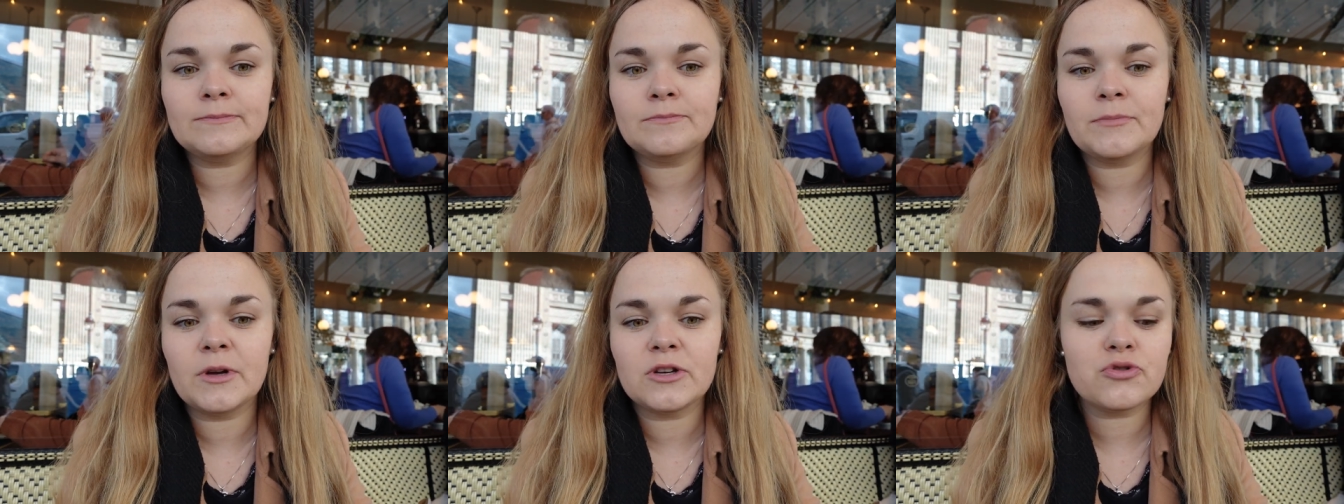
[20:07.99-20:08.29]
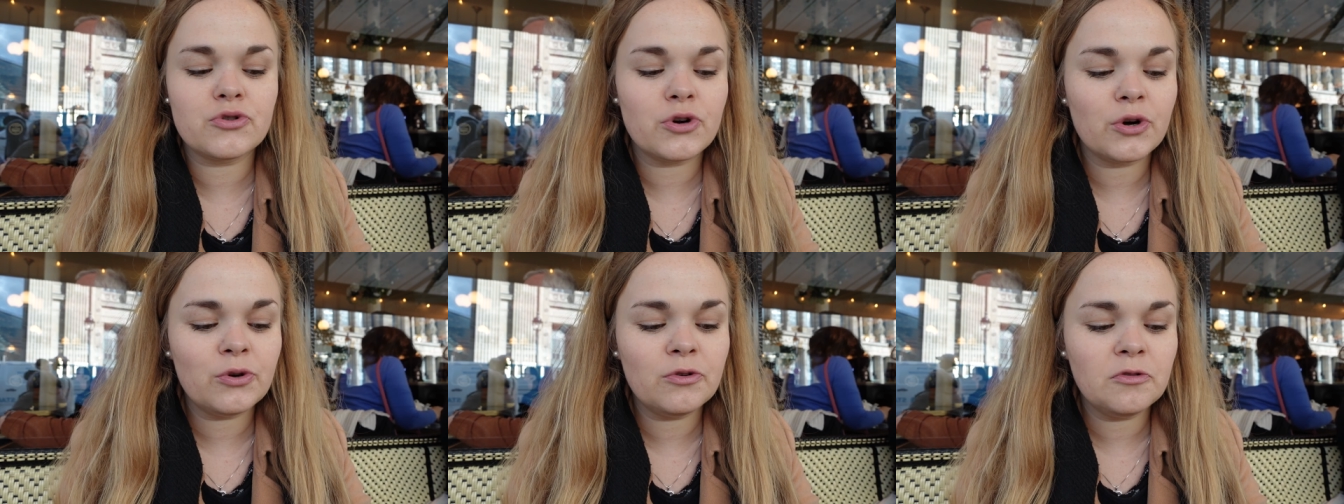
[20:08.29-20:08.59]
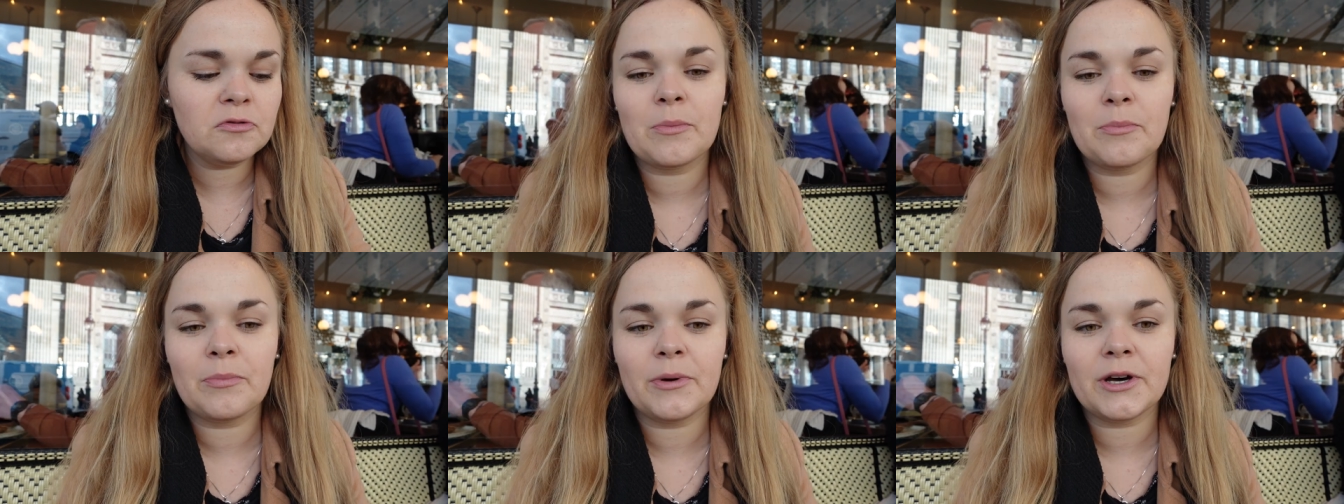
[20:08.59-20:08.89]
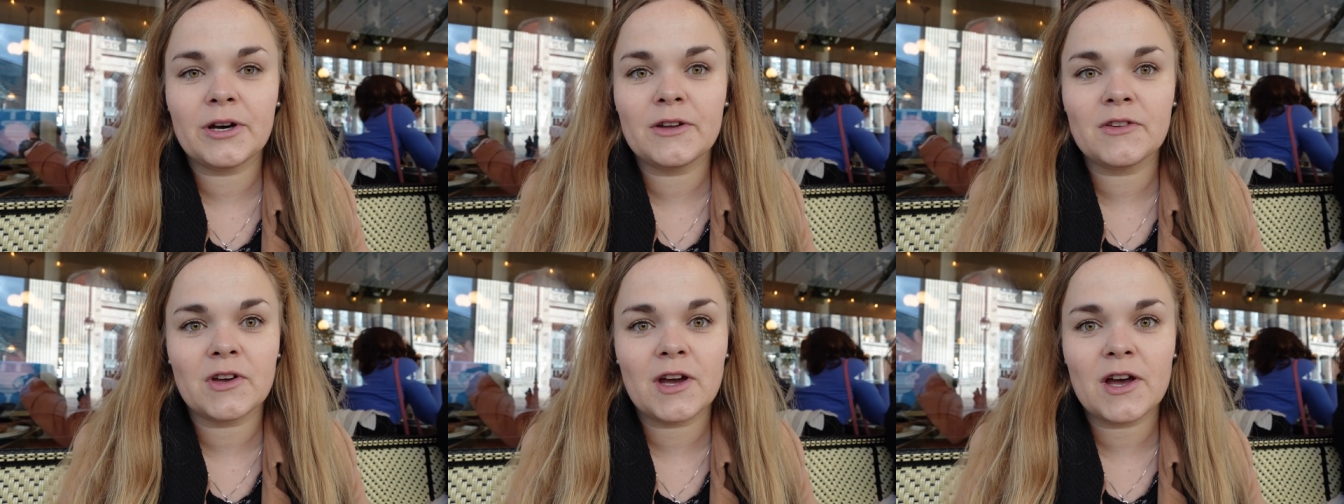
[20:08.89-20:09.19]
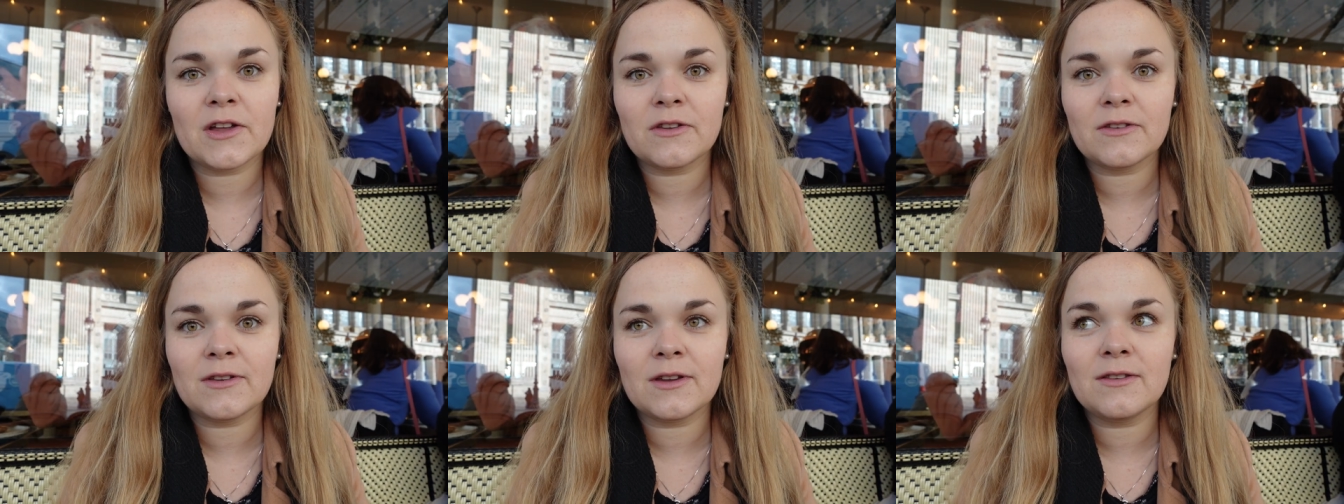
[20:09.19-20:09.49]
metro, but
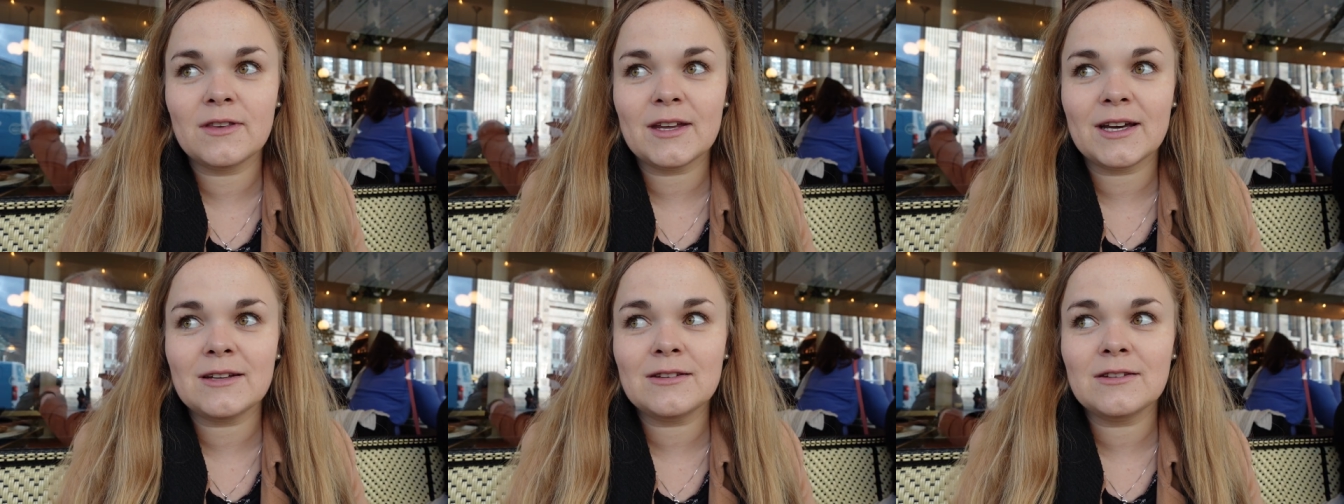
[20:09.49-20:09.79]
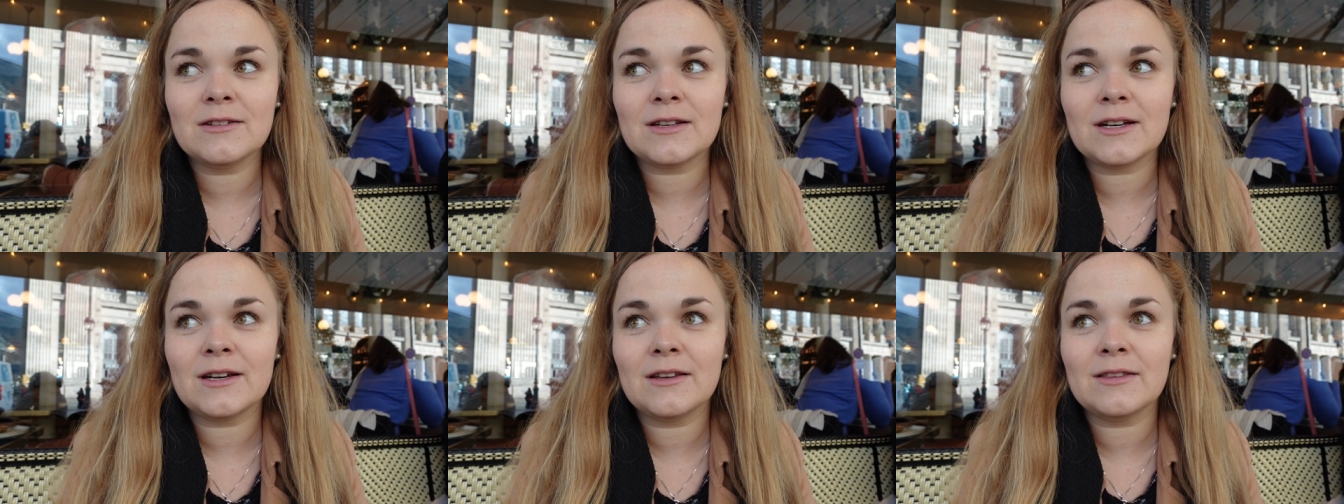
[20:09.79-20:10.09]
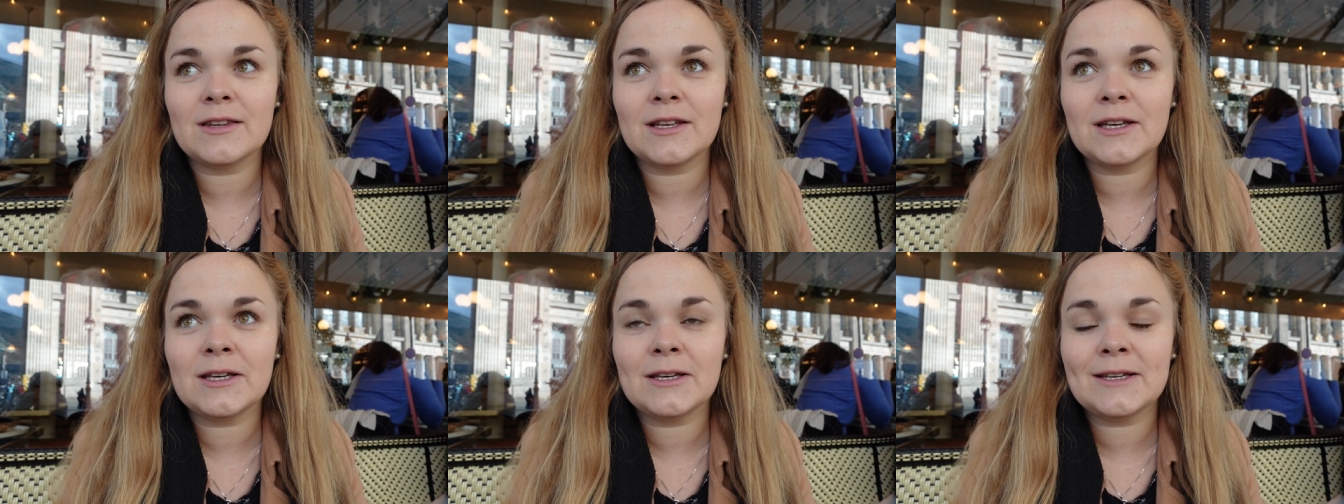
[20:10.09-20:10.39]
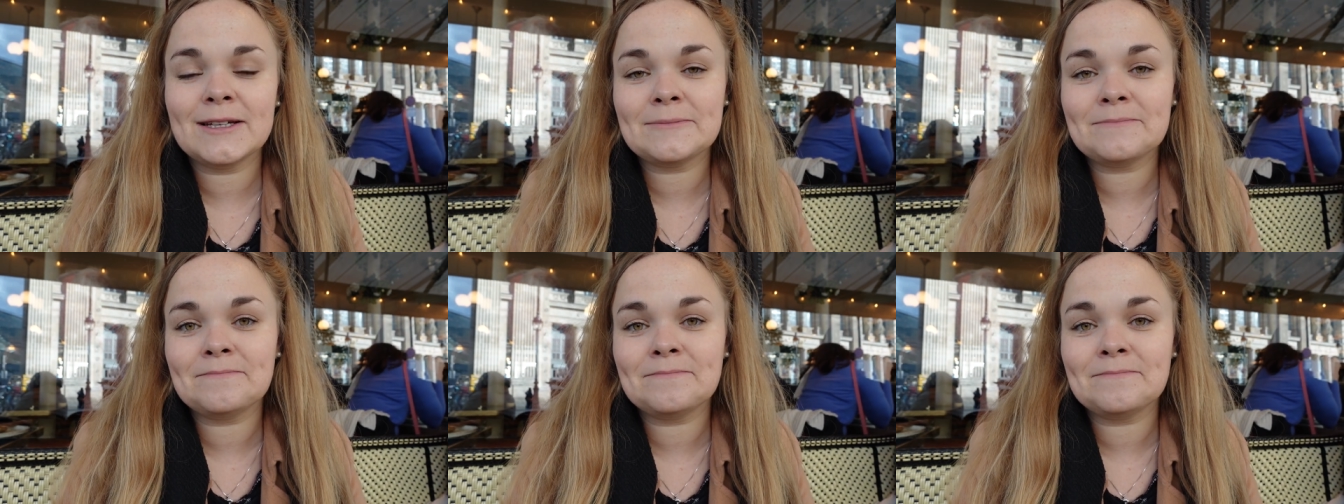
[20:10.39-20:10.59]
other than that, I think